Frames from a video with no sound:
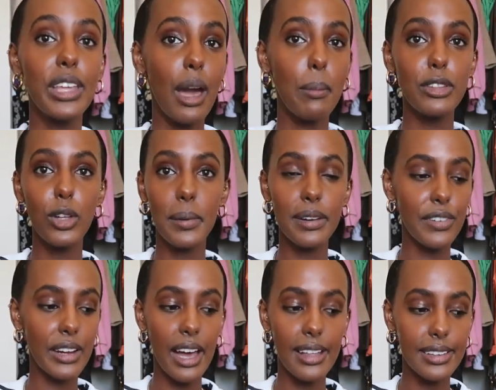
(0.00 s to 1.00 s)
They come in so many
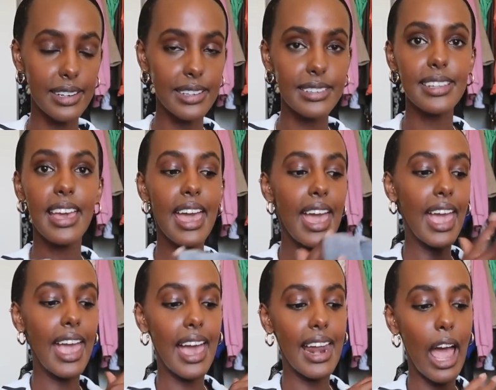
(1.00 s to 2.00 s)
different colors
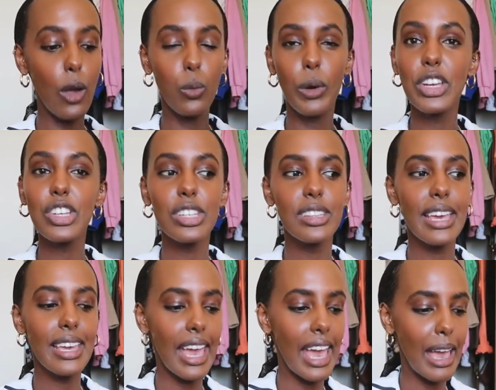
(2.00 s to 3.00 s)
and I wish
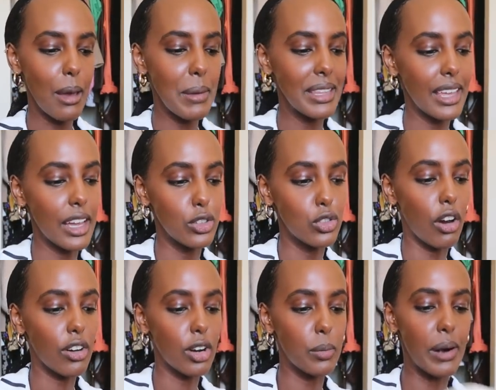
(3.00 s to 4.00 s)
they came in like a
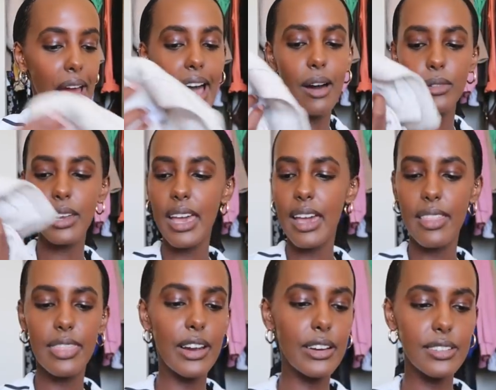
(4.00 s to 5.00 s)
darker brown.
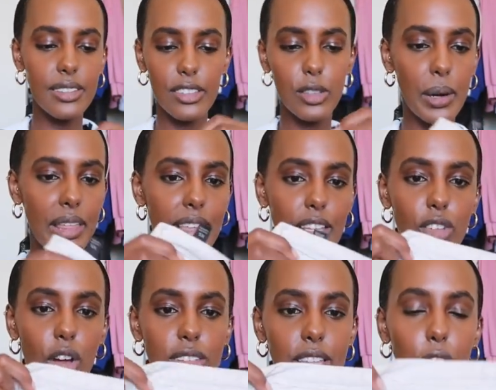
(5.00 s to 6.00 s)
There's this one, I think it's
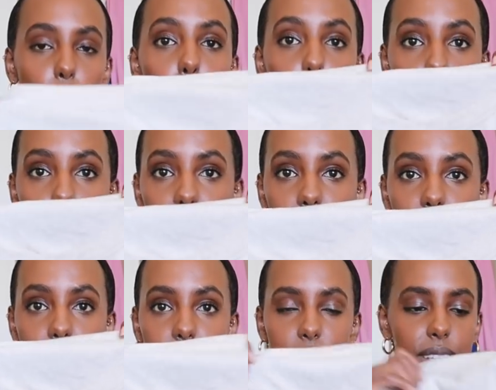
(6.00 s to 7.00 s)
called like
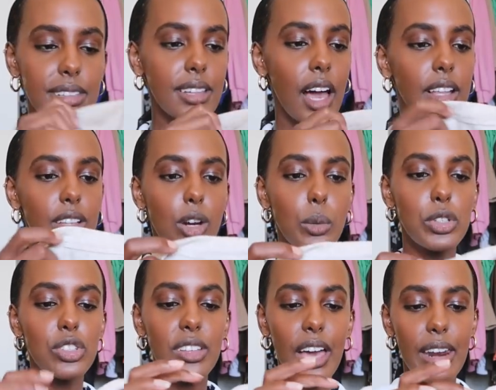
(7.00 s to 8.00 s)
oatmeal, this color,
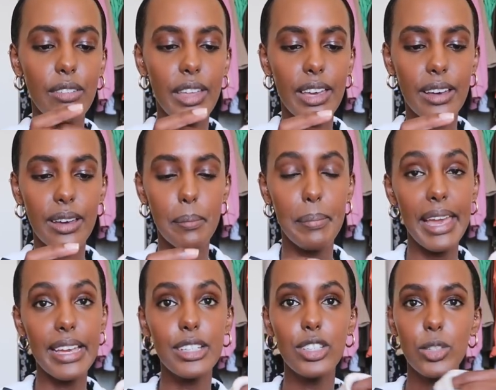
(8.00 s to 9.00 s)
which is kind of like a
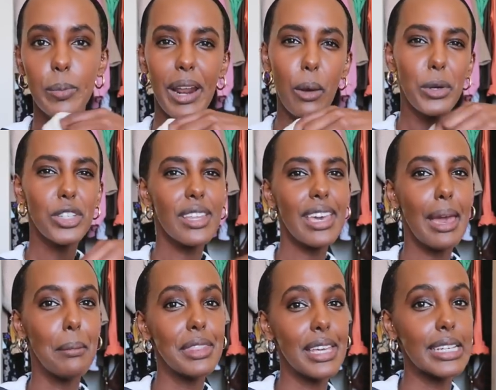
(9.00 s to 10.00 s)
beige, but I wish they
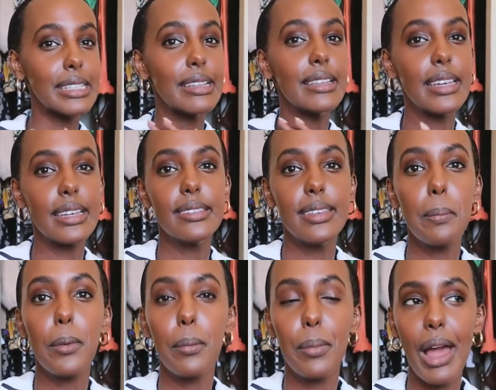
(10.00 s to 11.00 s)
came with like a, like a
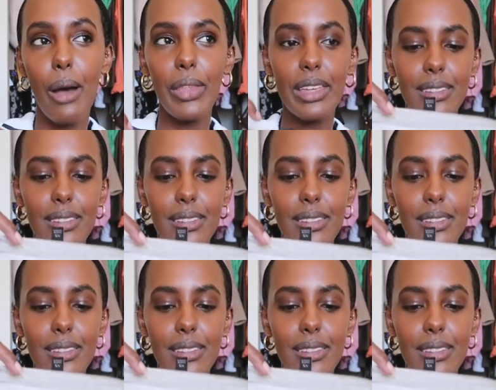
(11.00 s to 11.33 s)
deeper brown.